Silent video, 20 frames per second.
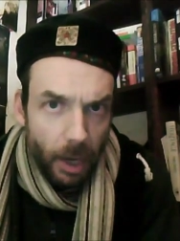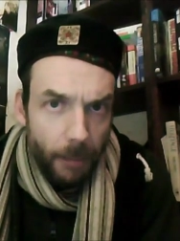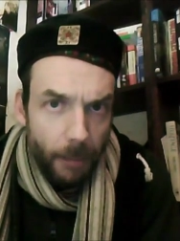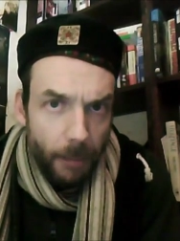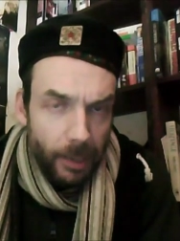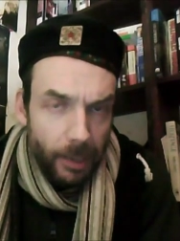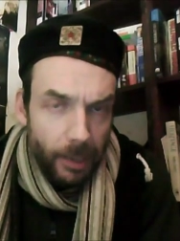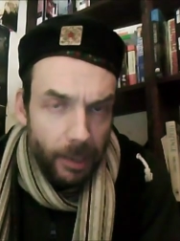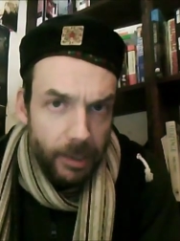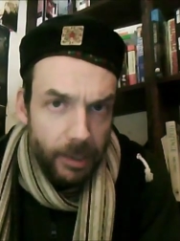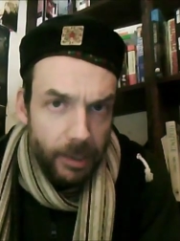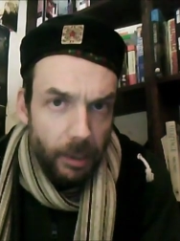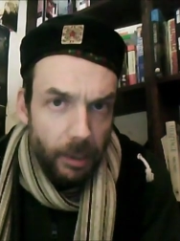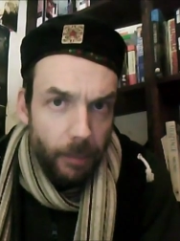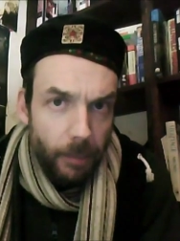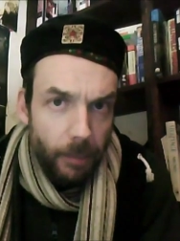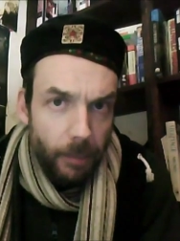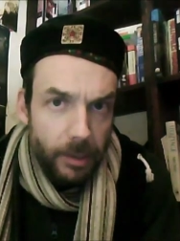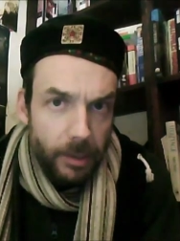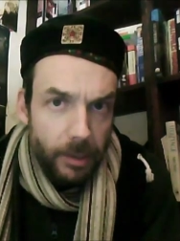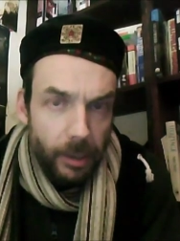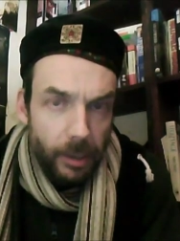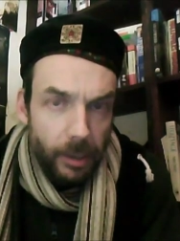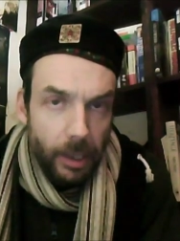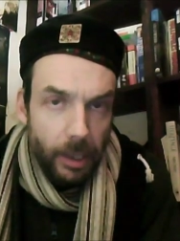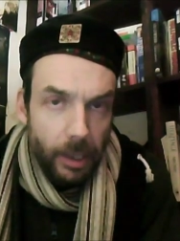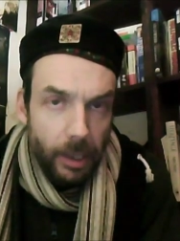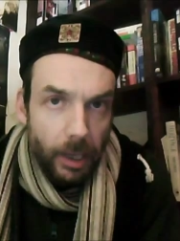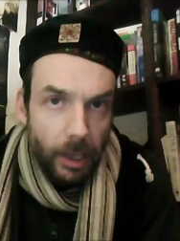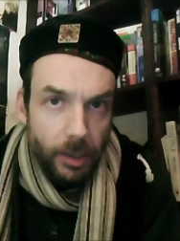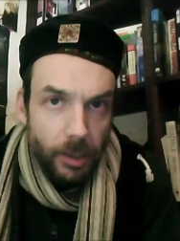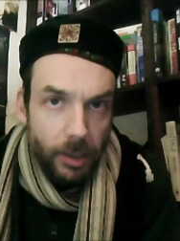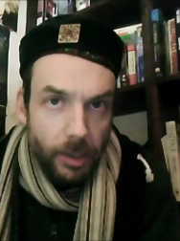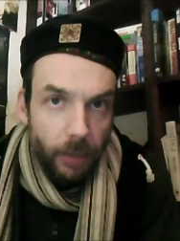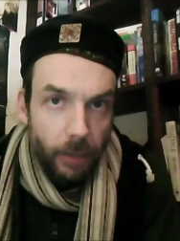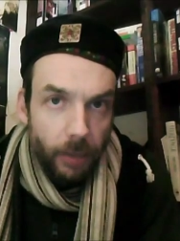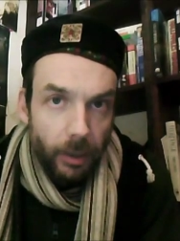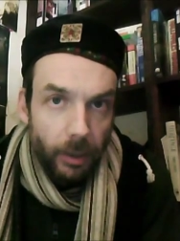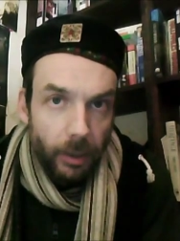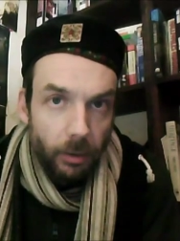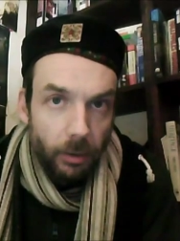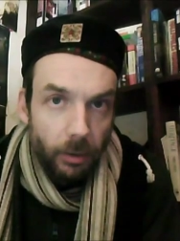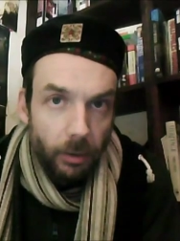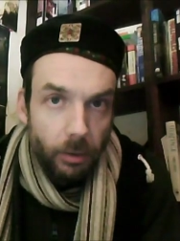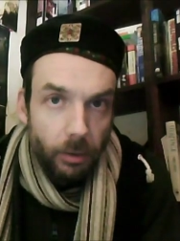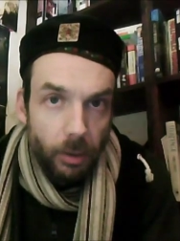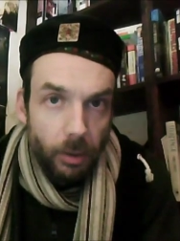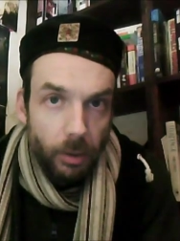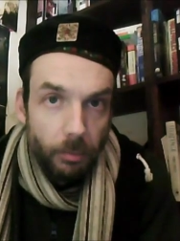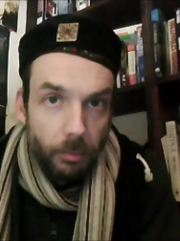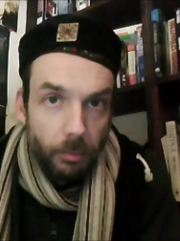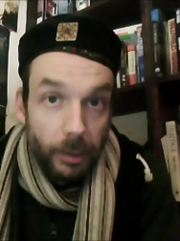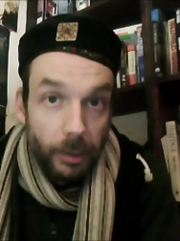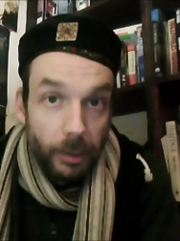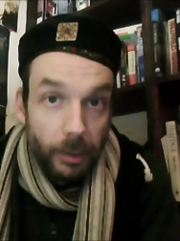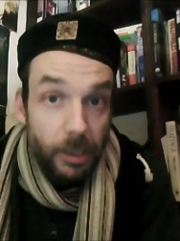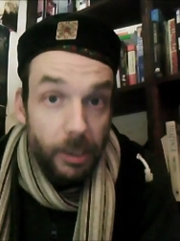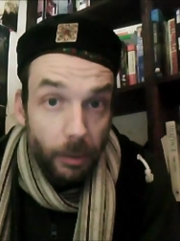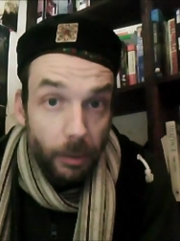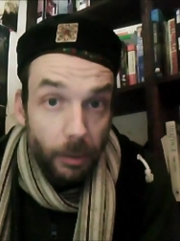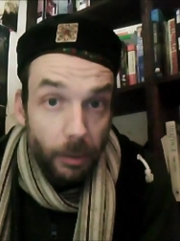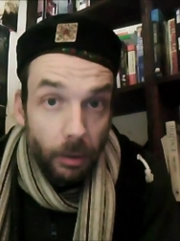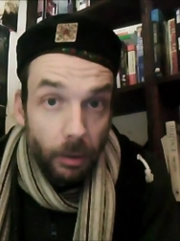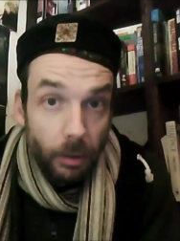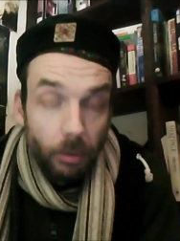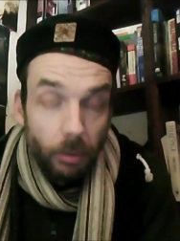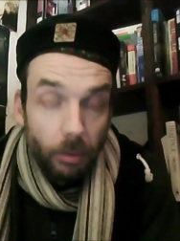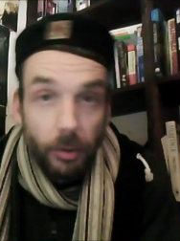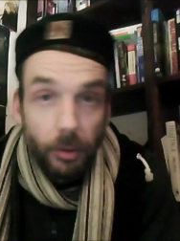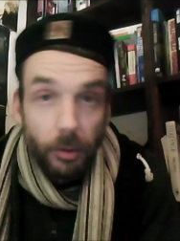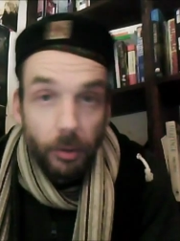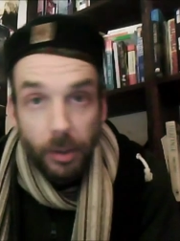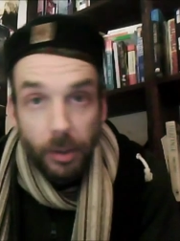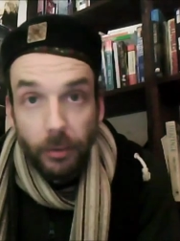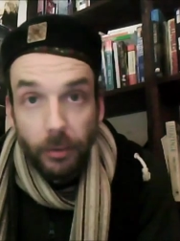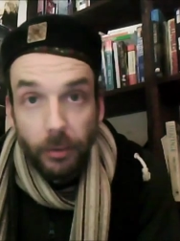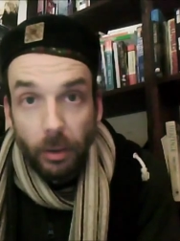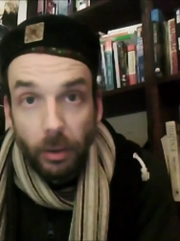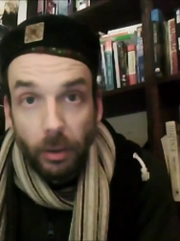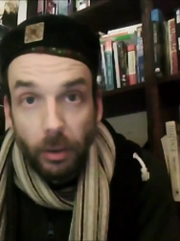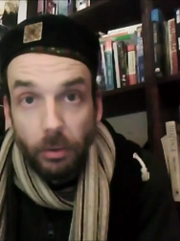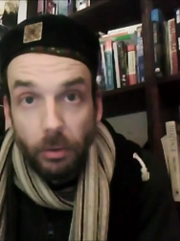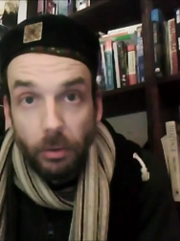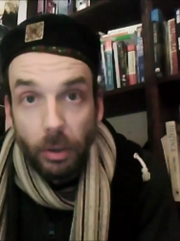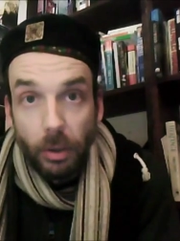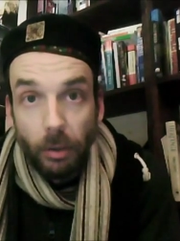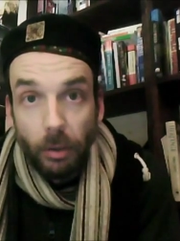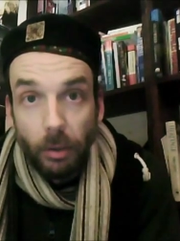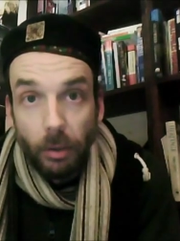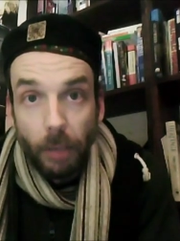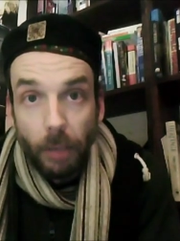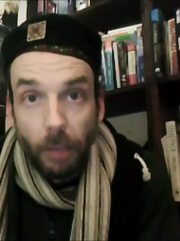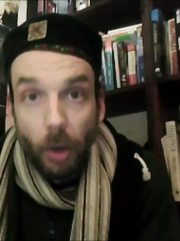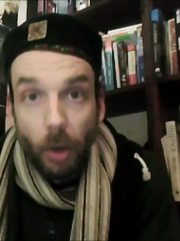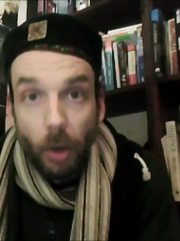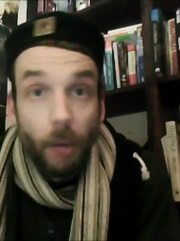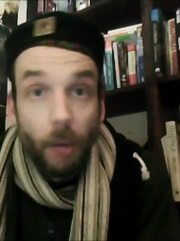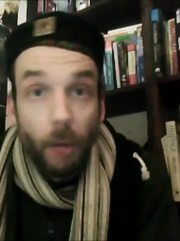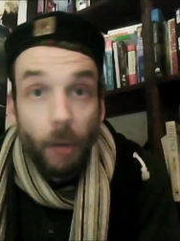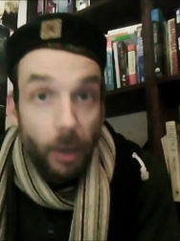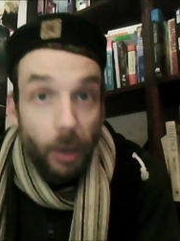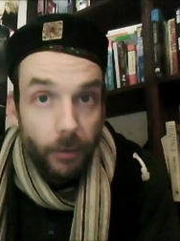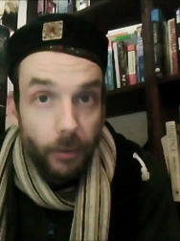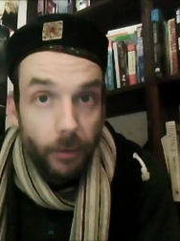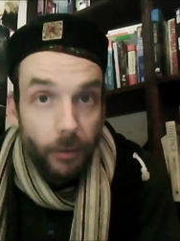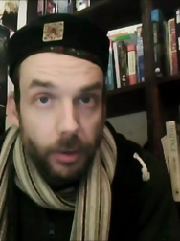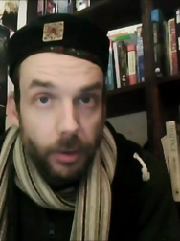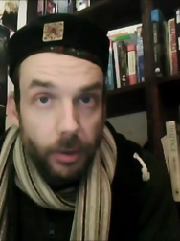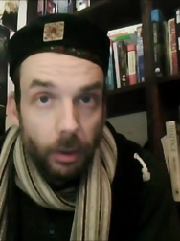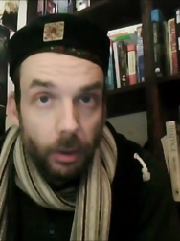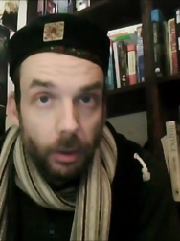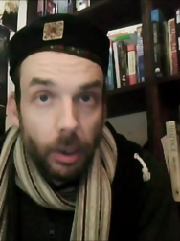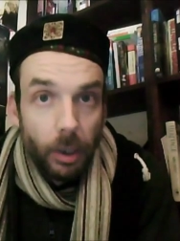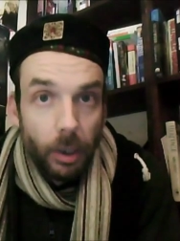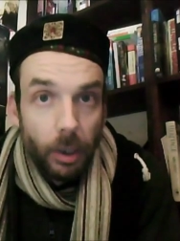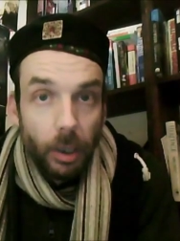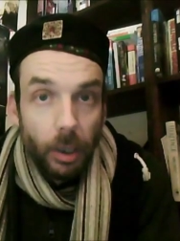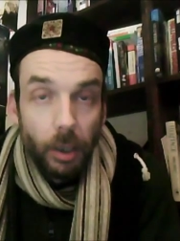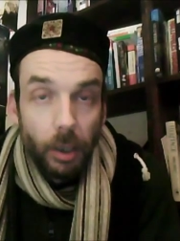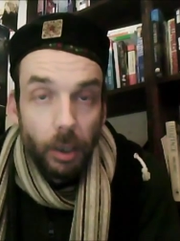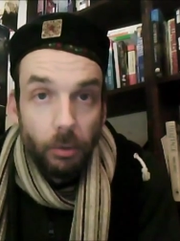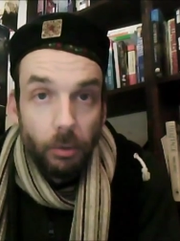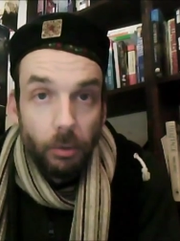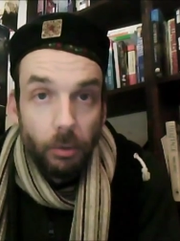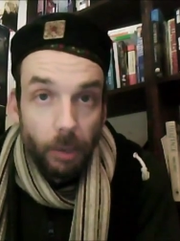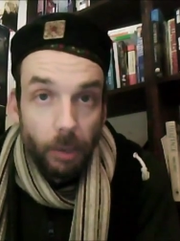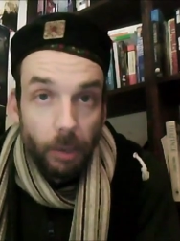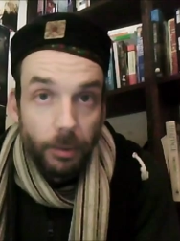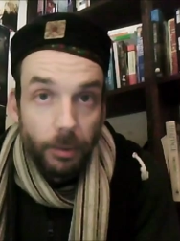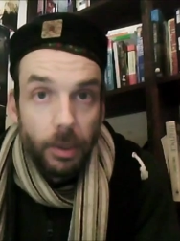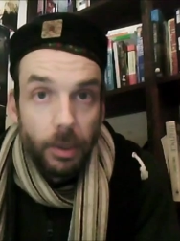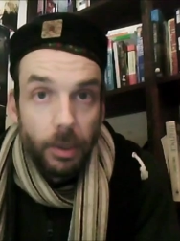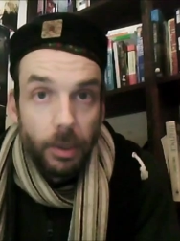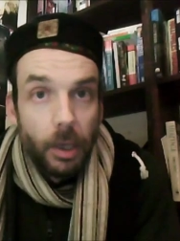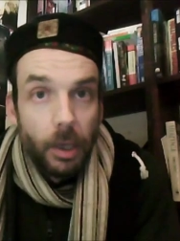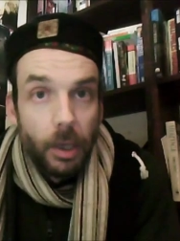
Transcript: I'm guessing, basically a Soviet Union policeman or a Soviet Union um, army officer uh, who doubles